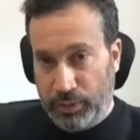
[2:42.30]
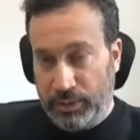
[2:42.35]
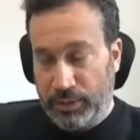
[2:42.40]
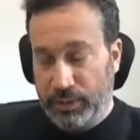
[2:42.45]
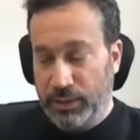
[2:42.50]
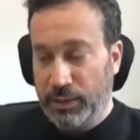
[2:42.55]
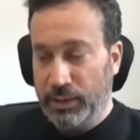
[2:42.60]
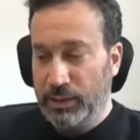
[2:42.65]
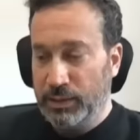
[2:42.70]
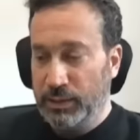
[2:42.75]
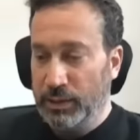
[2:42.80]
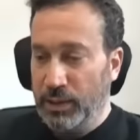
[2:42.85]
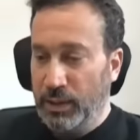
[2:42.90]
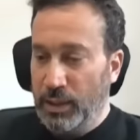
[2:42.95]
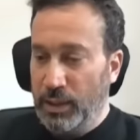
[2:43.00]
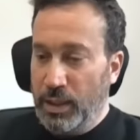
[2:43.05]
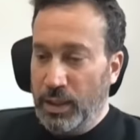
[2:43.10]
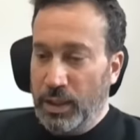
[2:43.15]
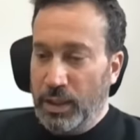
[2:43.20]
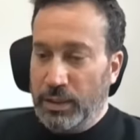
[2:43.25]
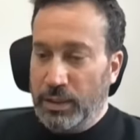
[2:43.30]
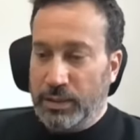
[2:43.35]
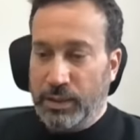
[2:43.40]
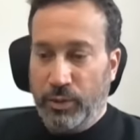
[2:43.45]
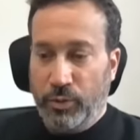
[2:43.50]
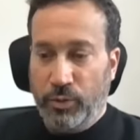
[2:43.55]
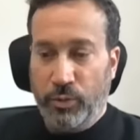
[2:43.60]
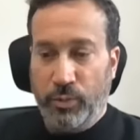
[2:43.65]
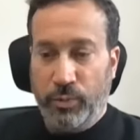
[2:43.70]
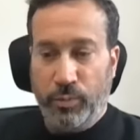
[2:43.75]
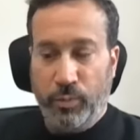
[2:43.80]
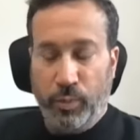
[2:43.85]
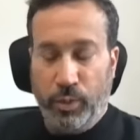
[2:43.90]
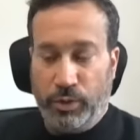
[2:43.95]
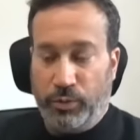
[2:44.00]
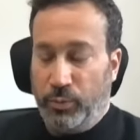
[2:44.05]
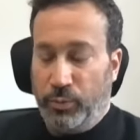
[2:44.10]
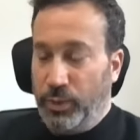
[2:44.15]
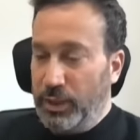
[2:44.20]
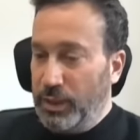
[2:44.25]
policies. So,
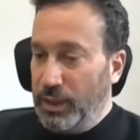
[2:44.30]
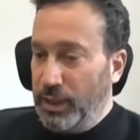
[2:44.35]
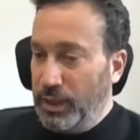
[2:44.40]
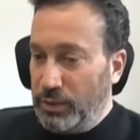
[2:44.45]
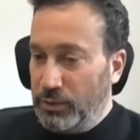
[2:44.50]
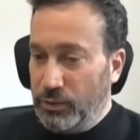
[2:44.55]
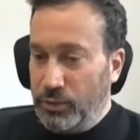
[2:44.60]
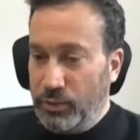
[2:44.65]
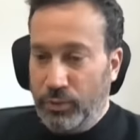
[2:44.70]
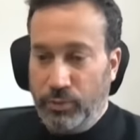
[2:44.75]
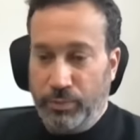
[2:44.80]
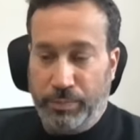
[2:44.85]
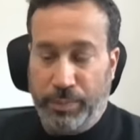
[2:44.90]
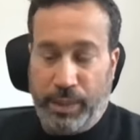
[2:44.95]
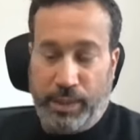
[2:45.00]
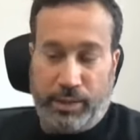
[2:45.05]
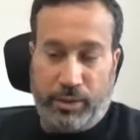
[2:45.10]
what we need to,